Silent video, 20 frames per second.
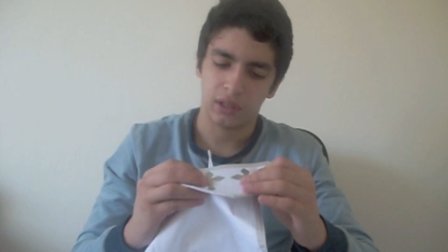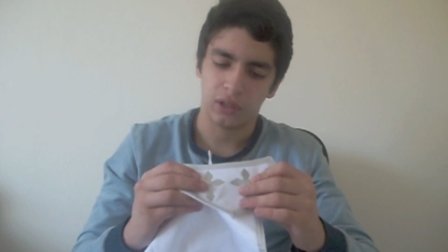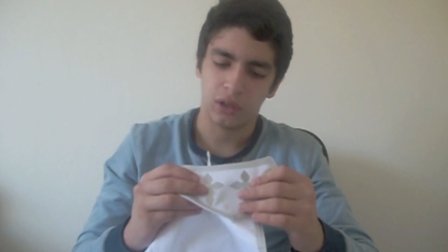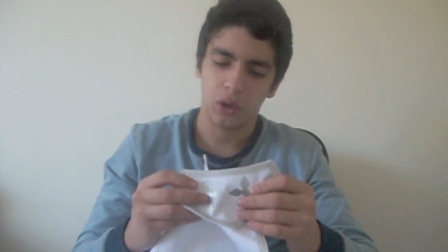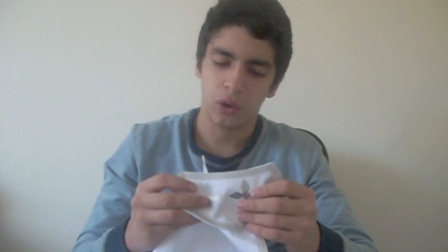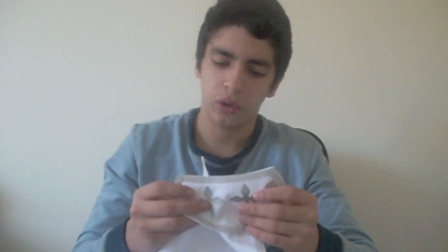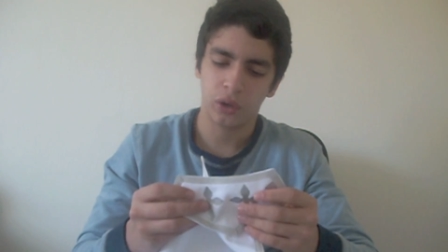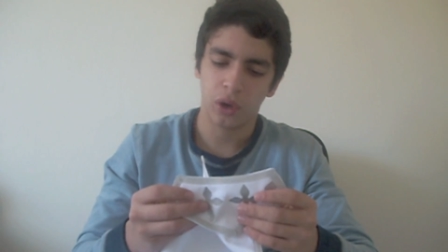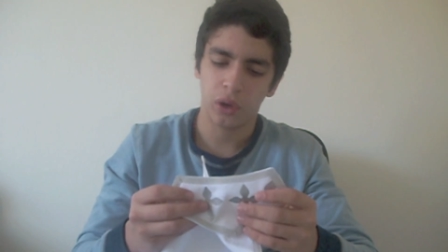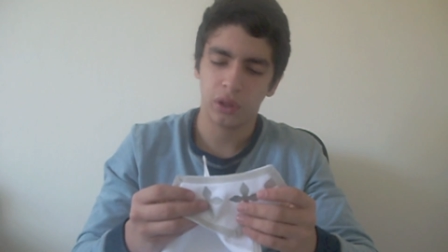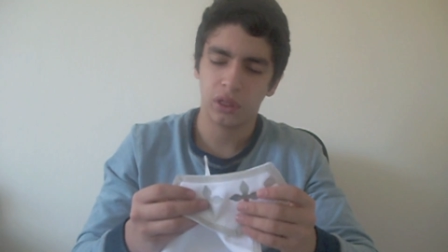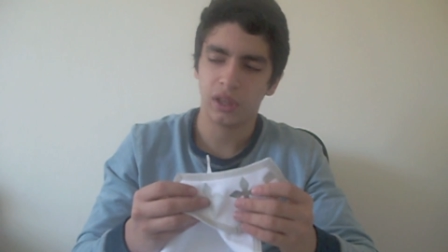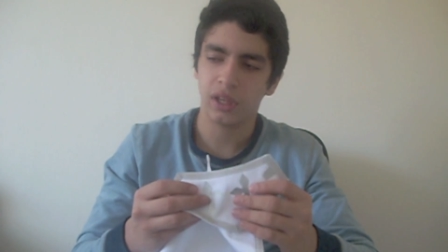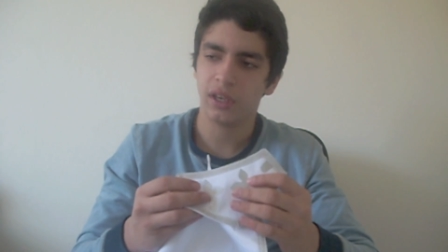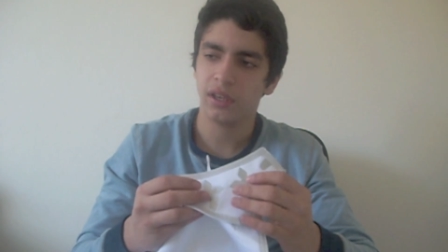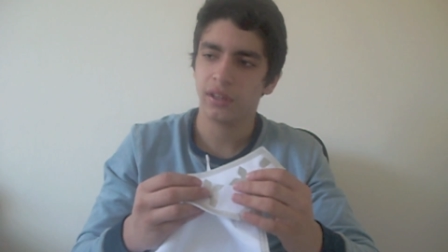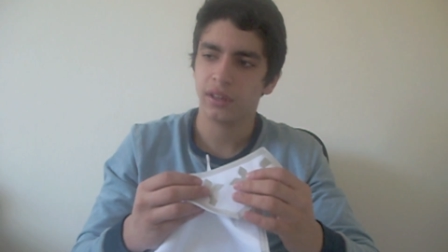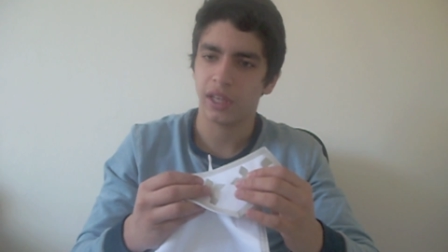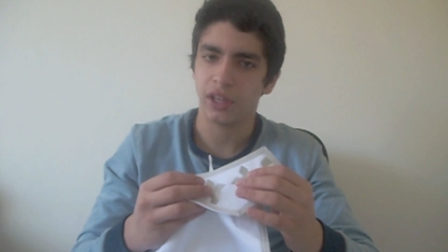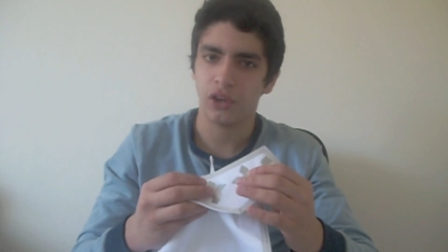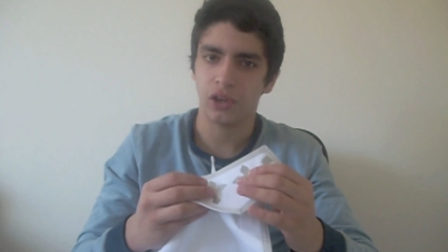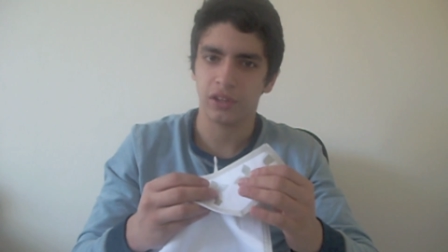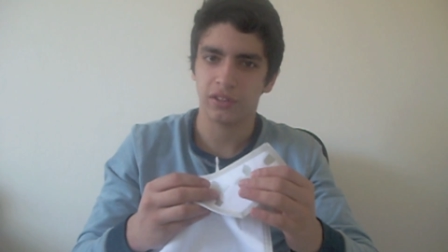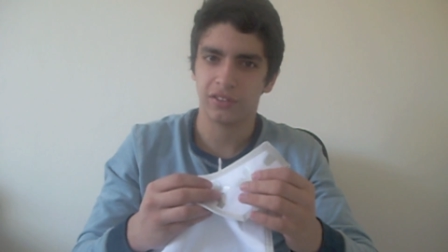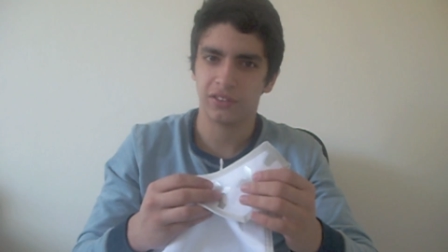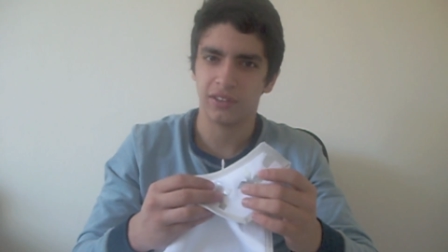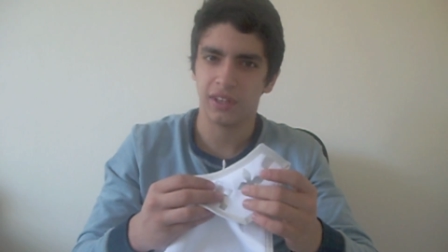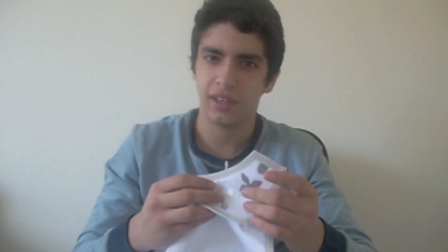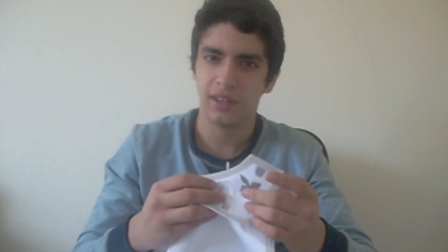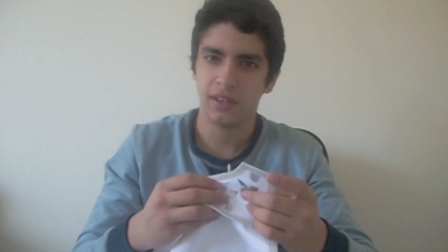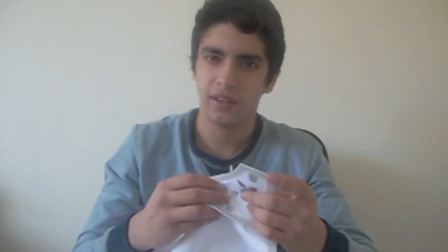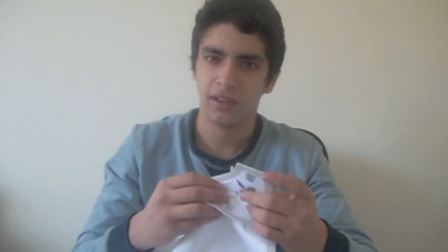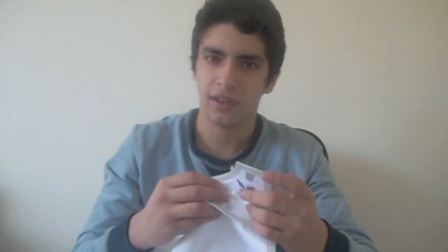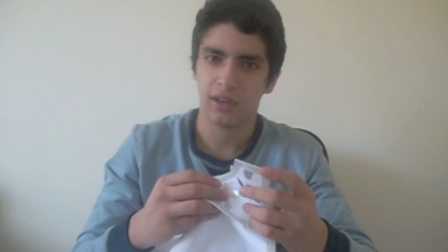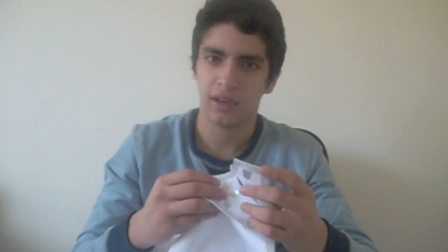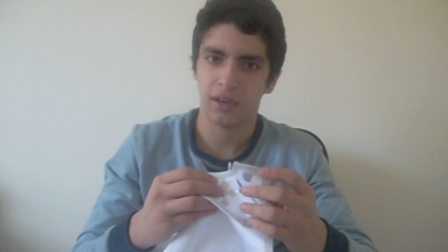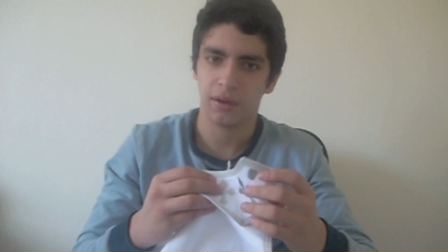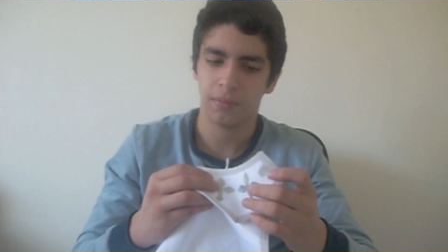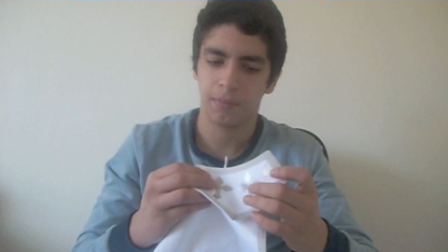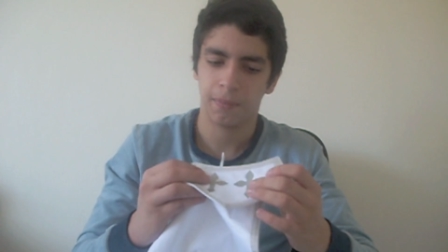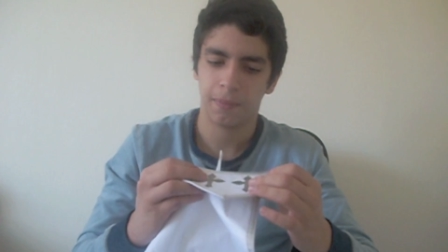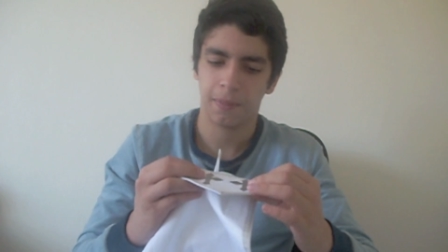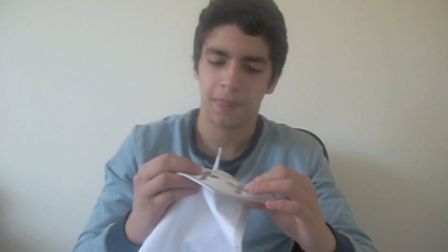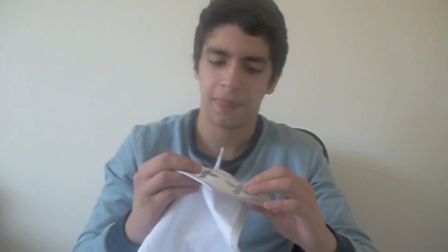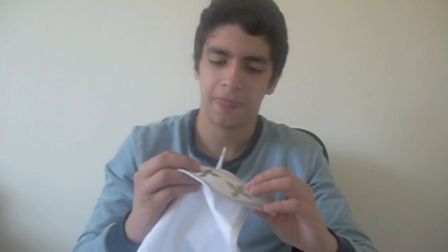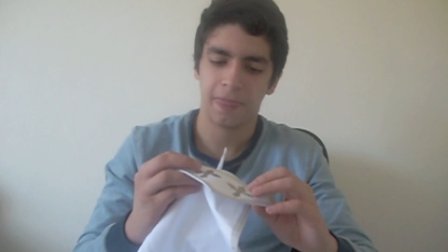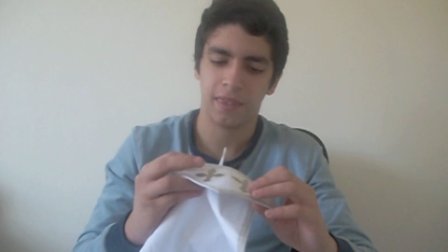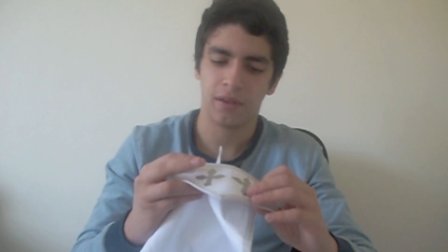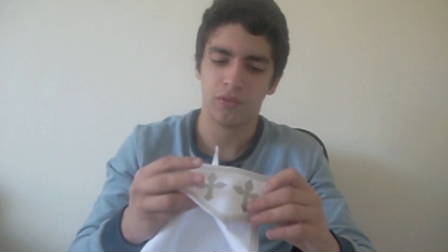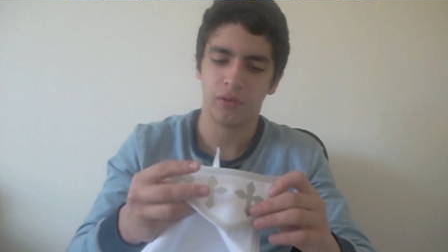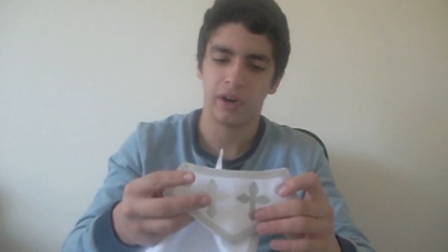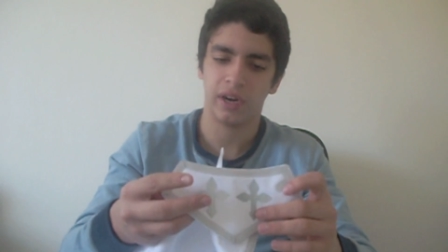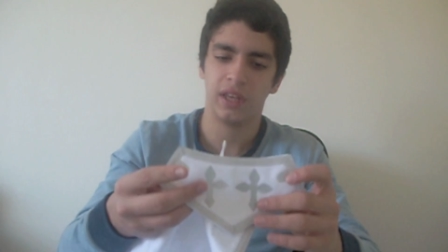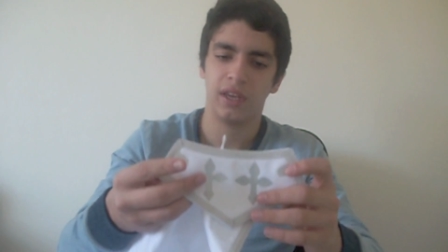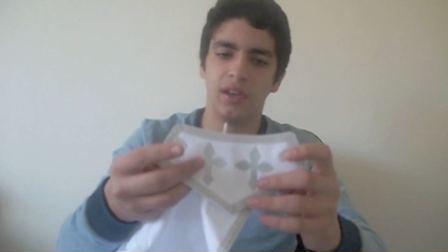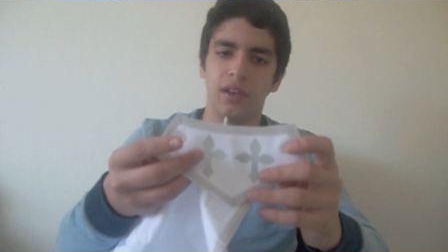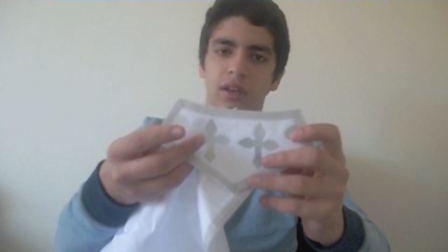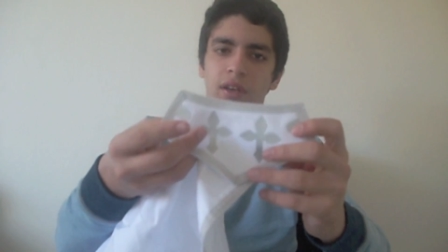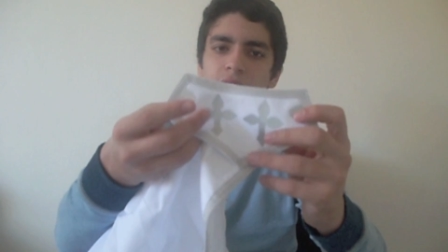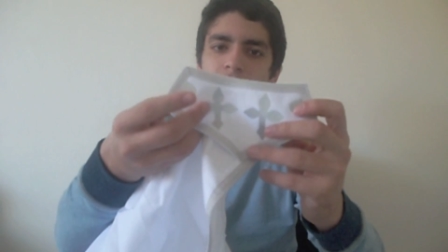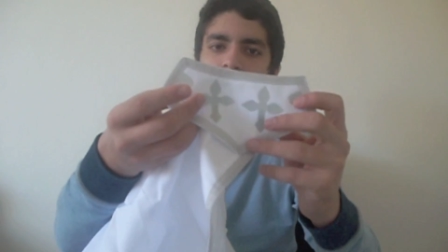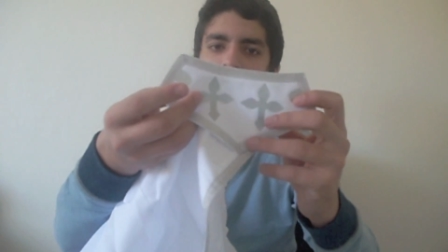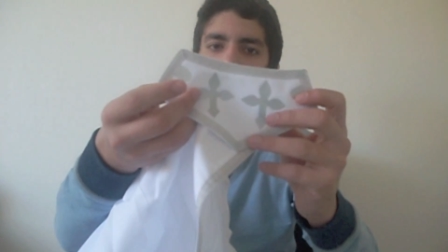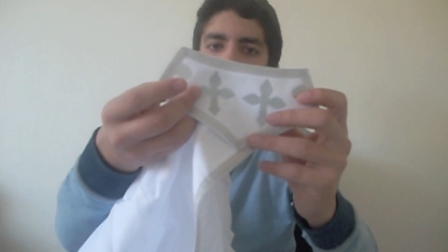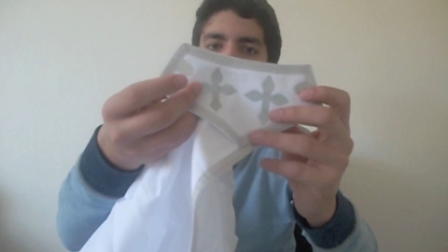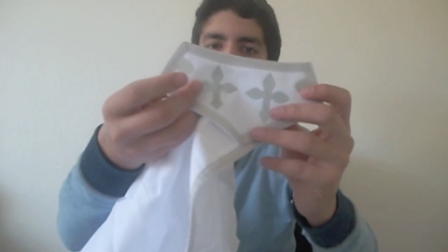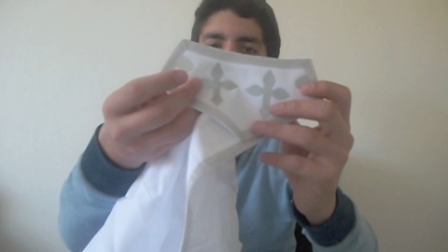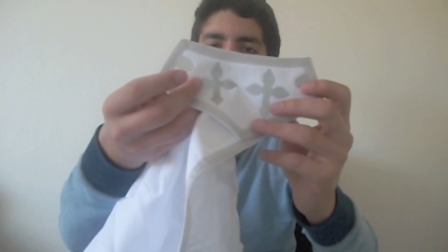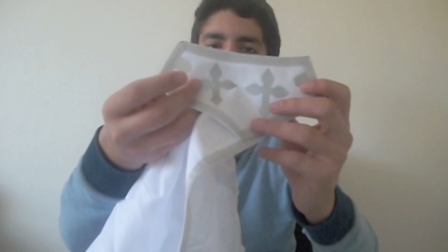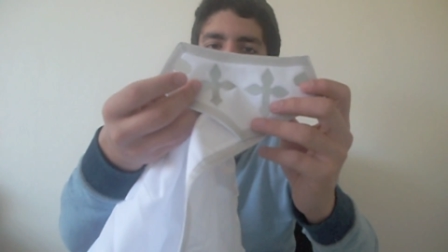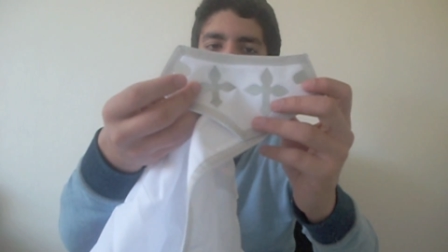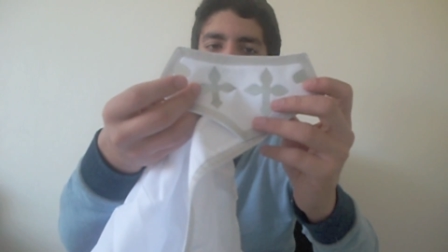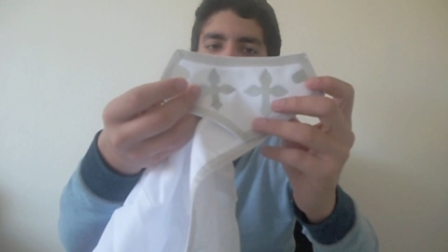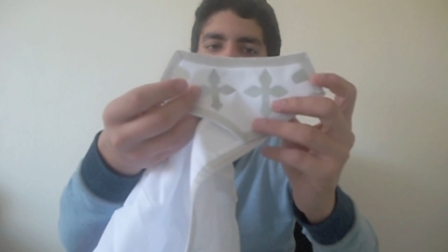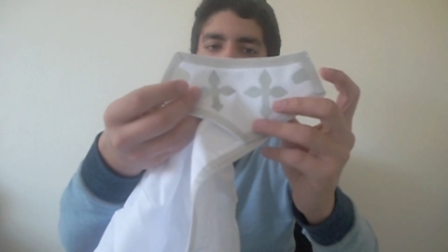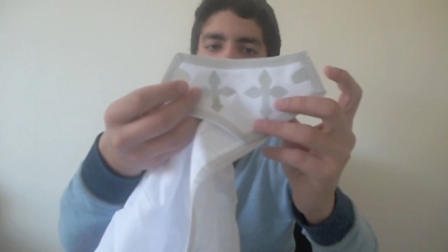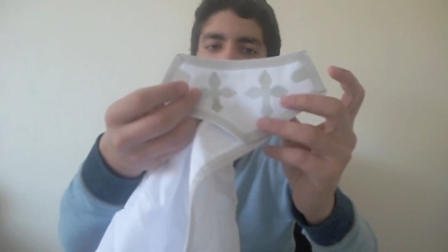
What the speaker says: logo thing that you can see right here. So